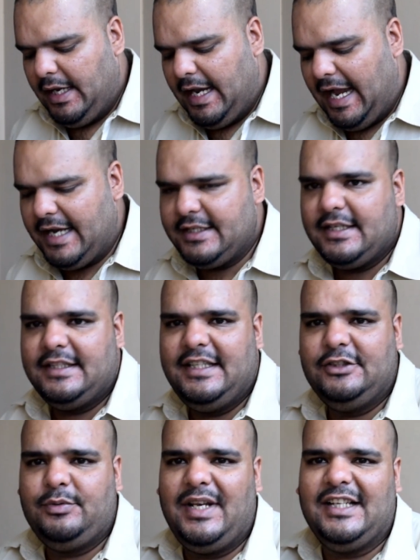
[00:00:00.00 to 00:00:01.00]
and
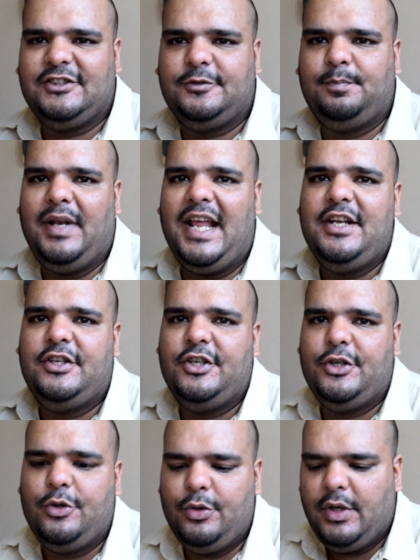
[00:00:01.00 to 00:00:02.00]
this will explain to
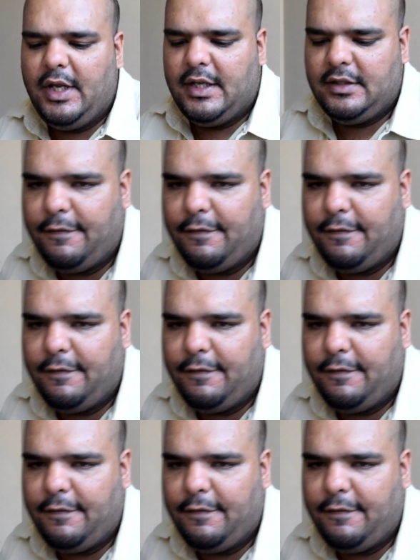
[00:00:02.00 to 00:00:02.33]
you the